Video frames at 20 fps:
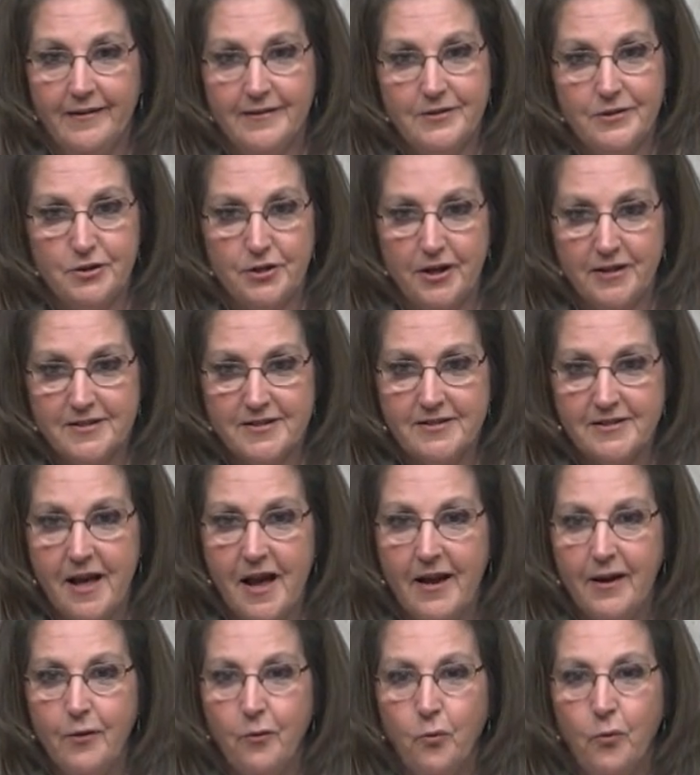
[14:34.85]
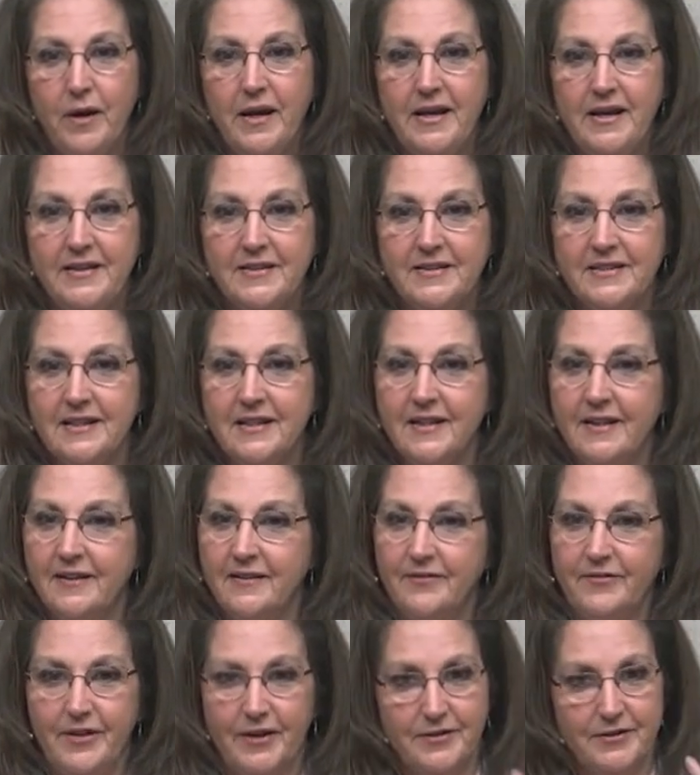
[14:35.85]
Just like wheat,
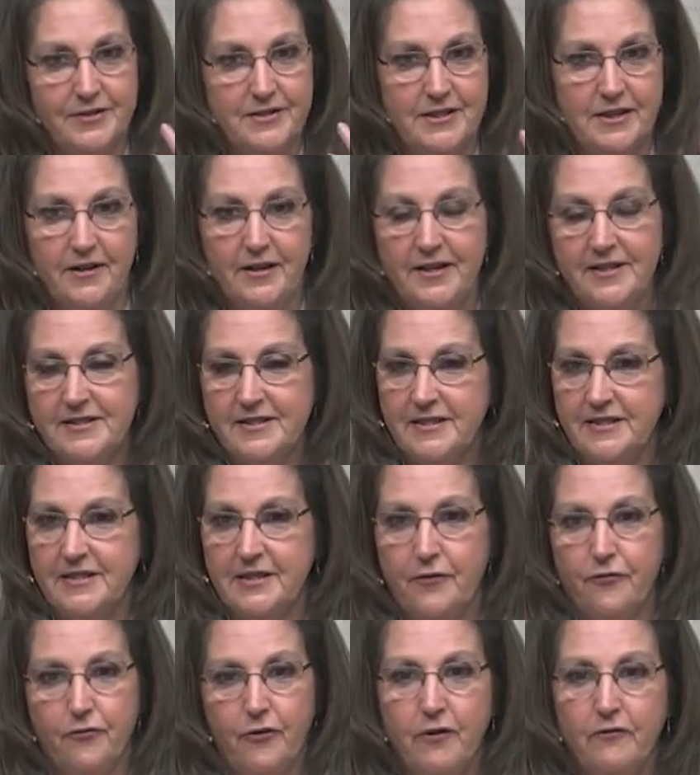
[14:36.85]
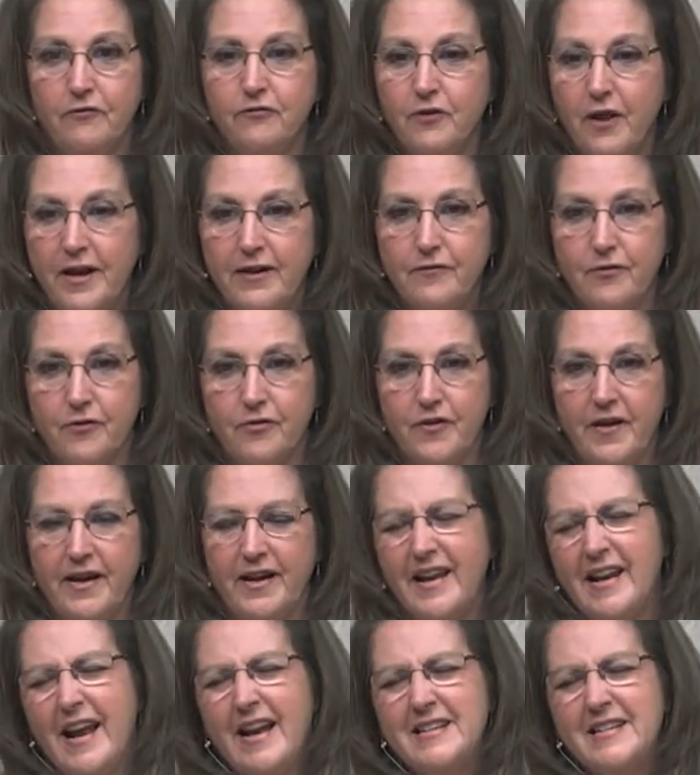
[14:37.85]
there's di it's a different flavor thing.
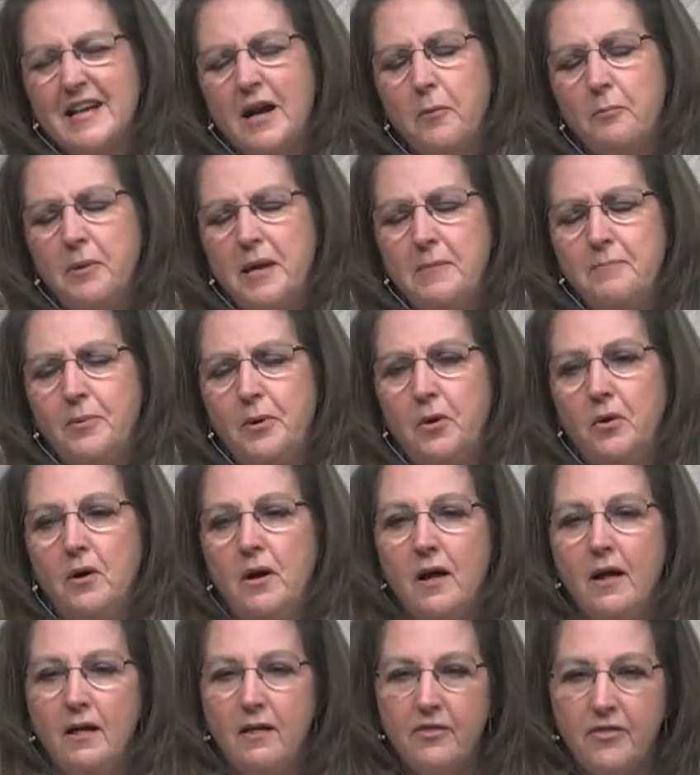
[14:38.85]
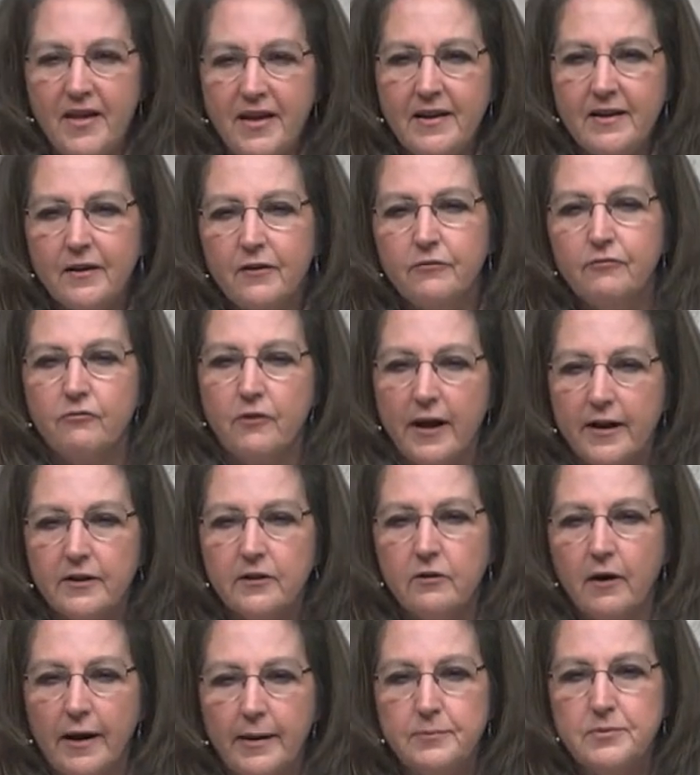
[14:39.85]
And I tell people, think of red
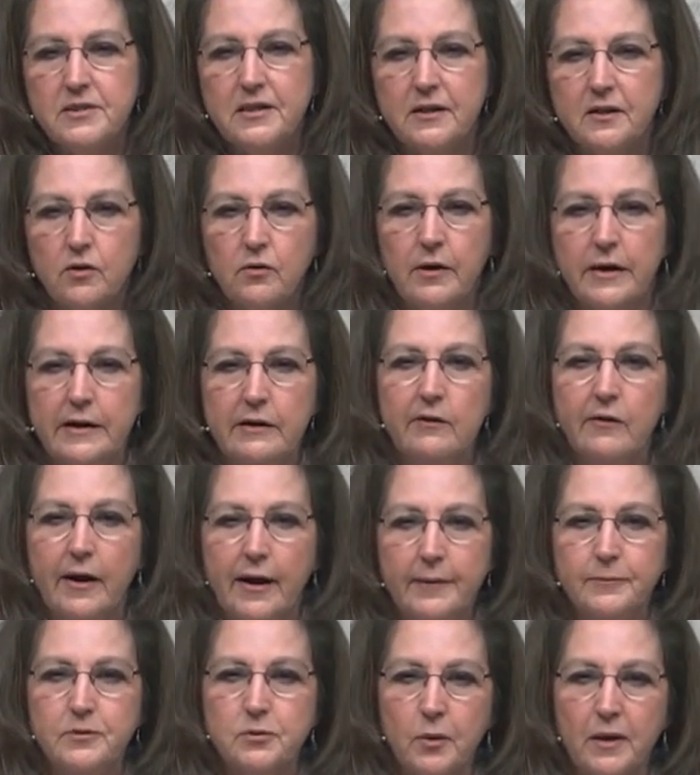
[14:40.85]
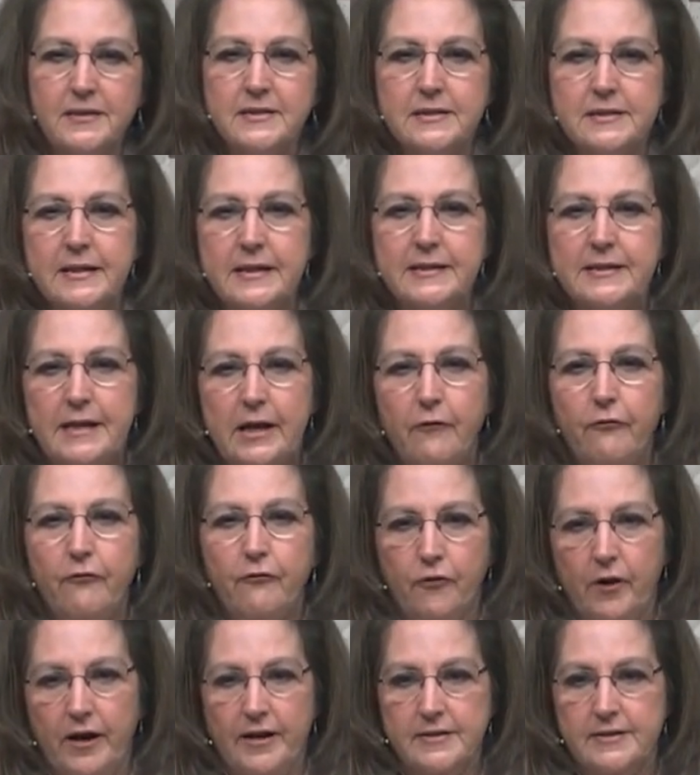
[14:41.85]
grapes and green grapes. What's the
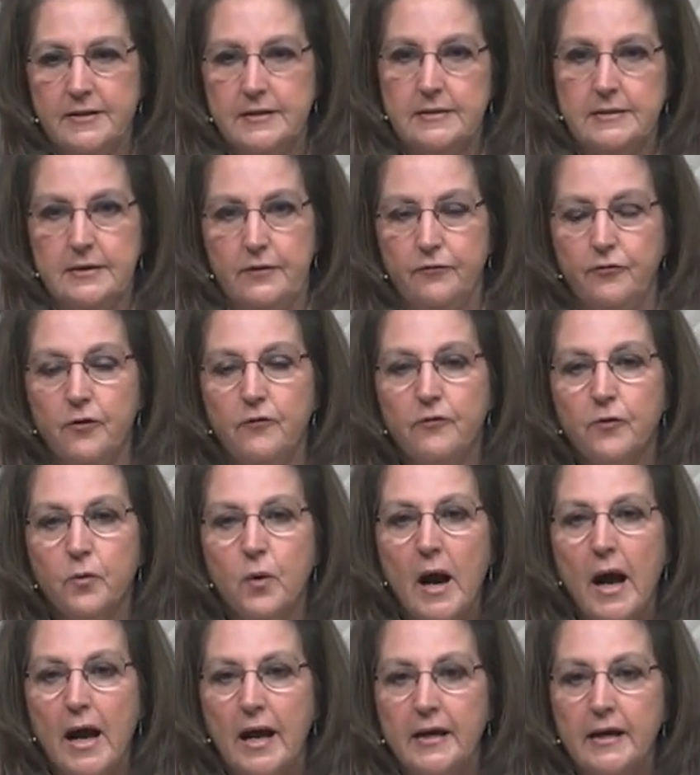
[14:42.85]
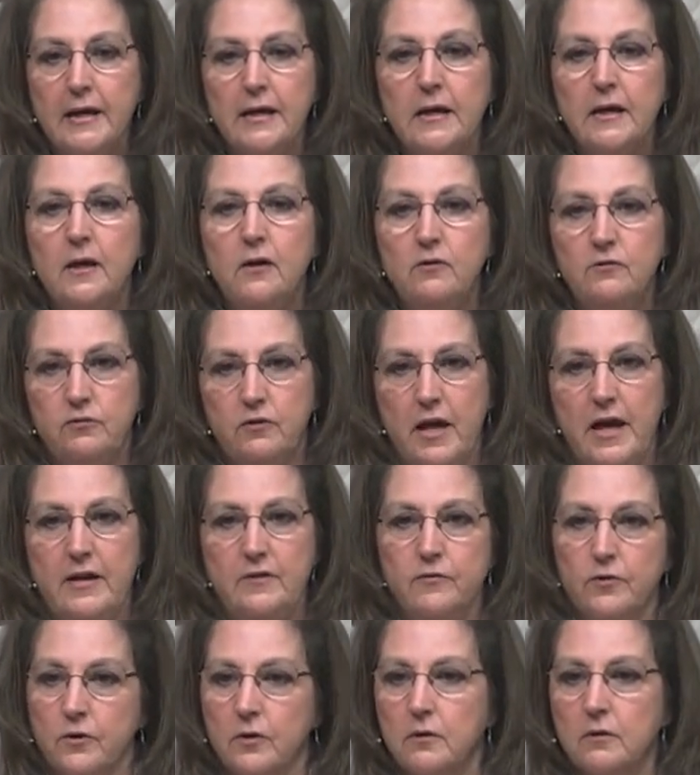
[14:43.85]
difference? Different variety,
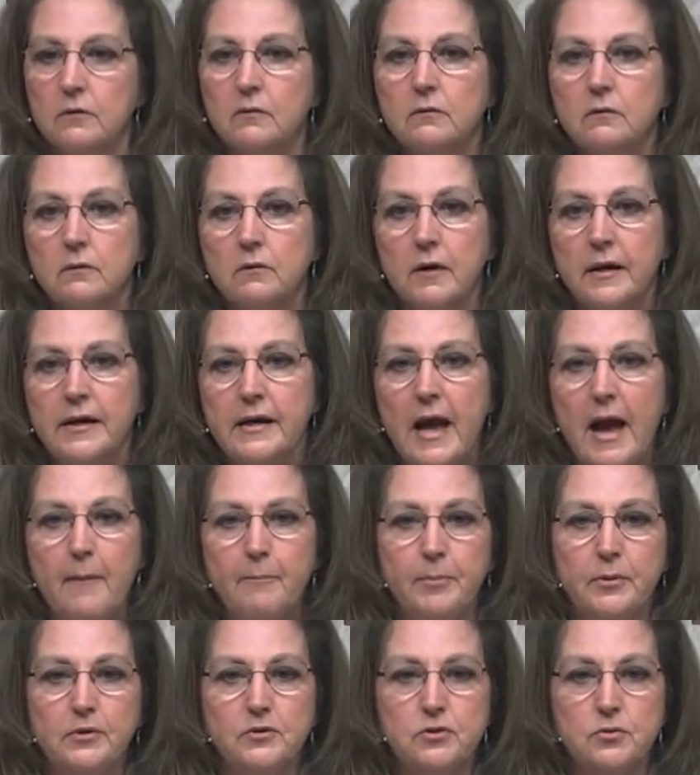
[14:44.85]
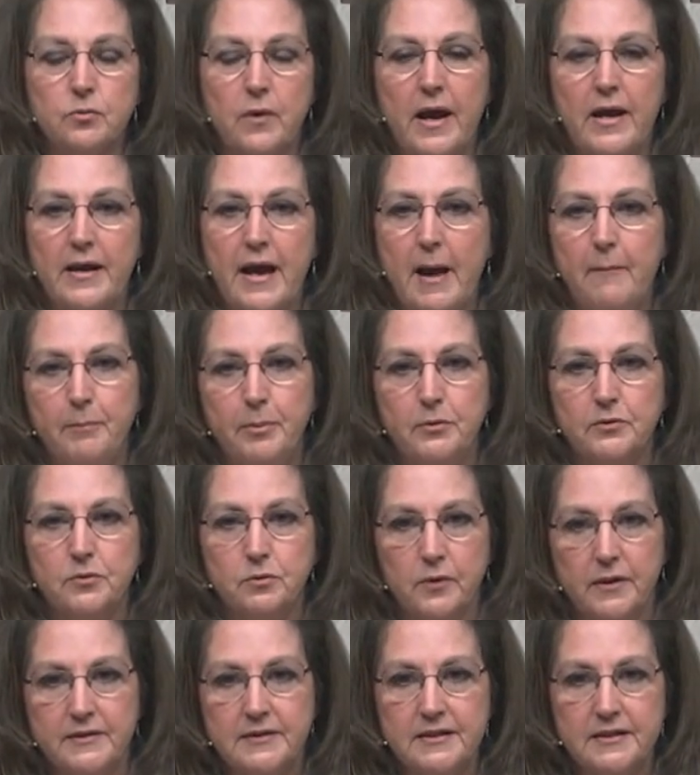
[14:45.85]
flavor. Green apples, red apples.
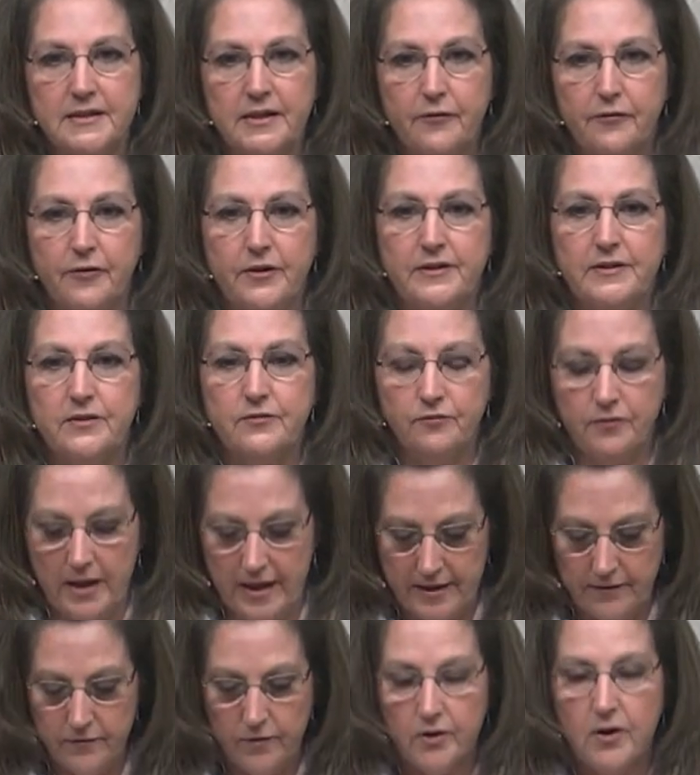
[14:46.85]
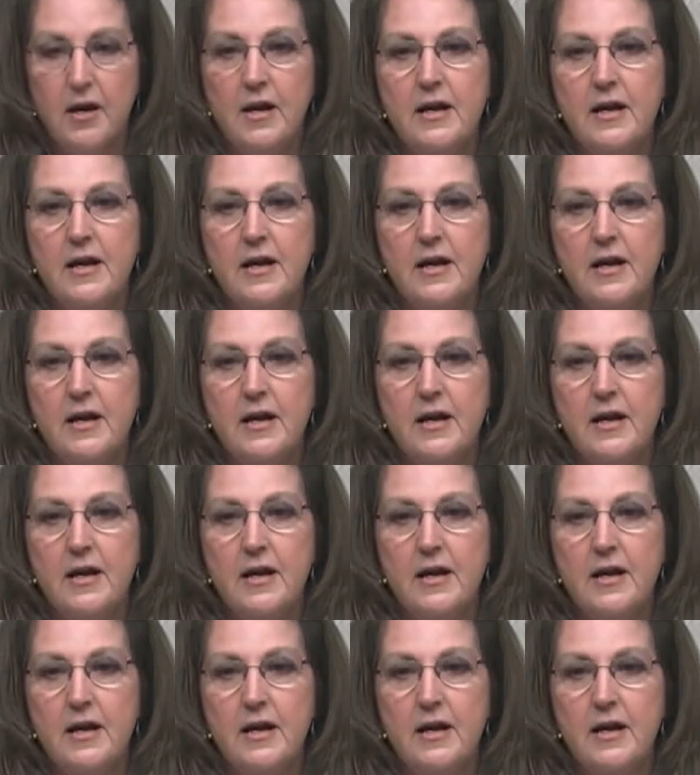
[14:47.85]
What's the difference? Flavor.